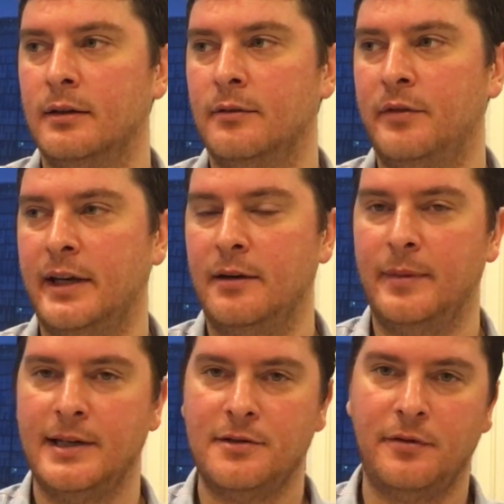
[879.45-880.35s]

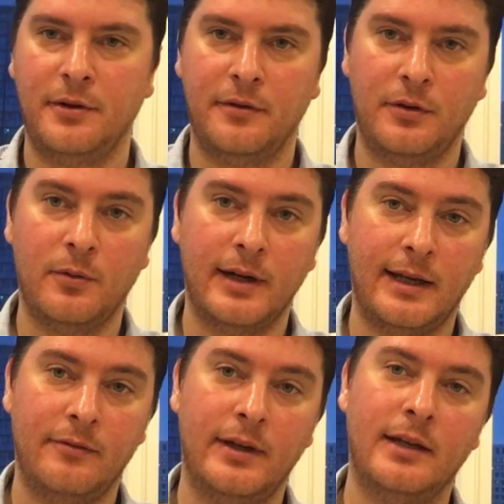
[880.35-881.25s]
Vietnamese food. If you want to
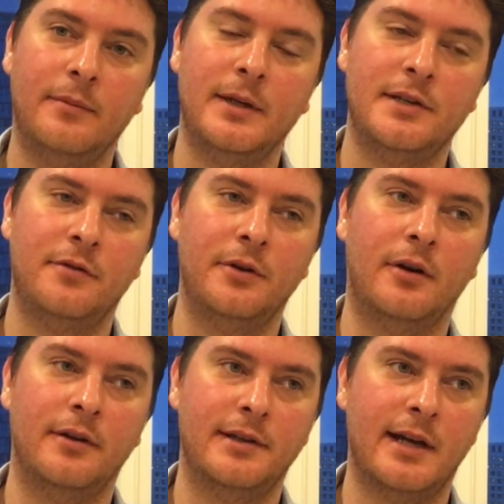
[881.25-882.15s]
eat Vietnamese food all
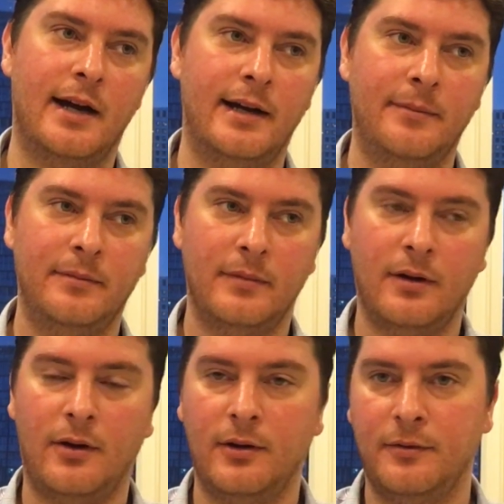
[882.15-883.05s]
the time,
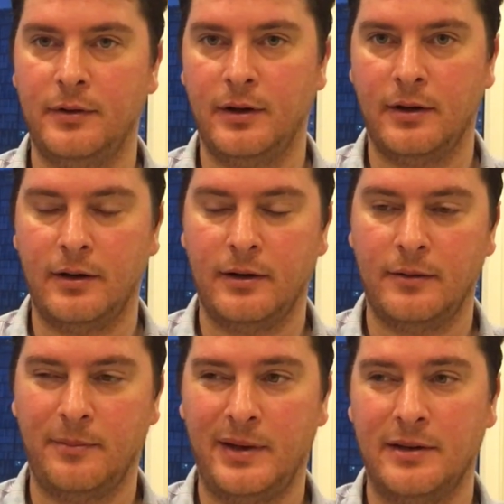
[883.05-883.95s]
all of your
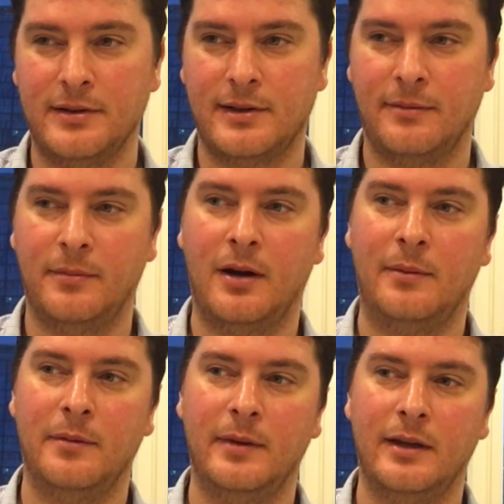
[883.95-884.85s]
meals can
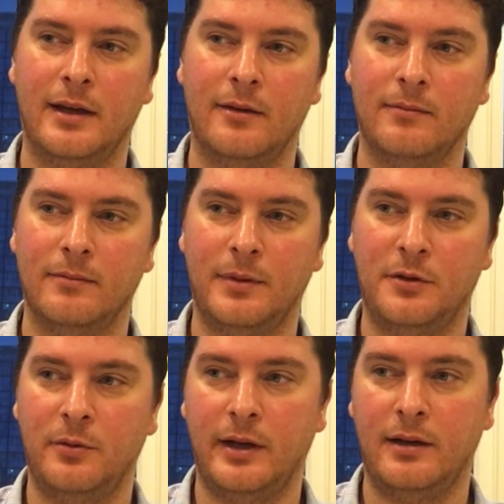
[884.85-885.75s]
probably be like
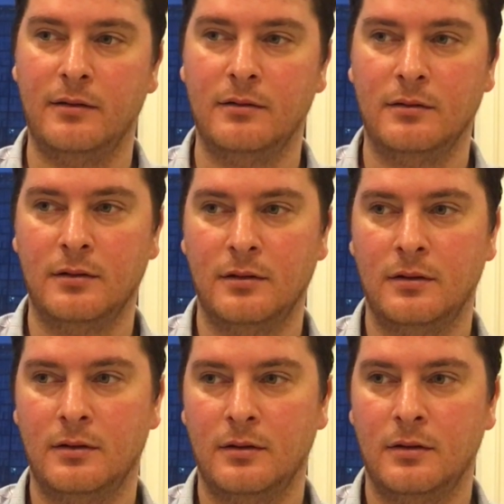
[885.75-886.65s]
between
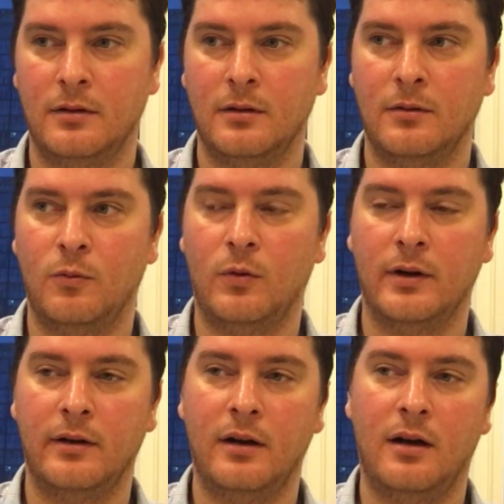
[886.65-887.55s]

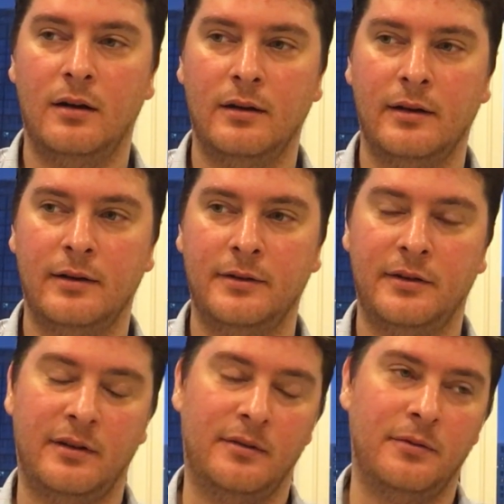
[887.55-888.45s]
$1 to
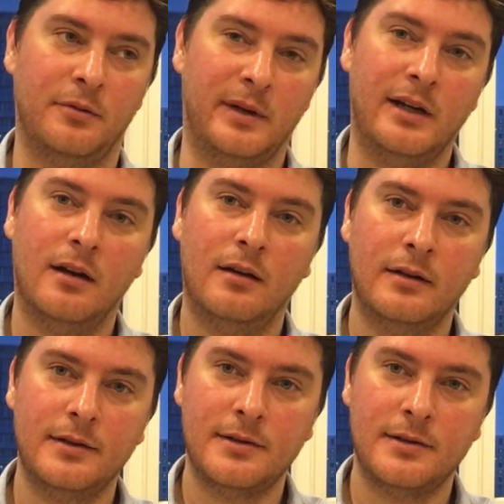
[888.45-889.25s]
$3.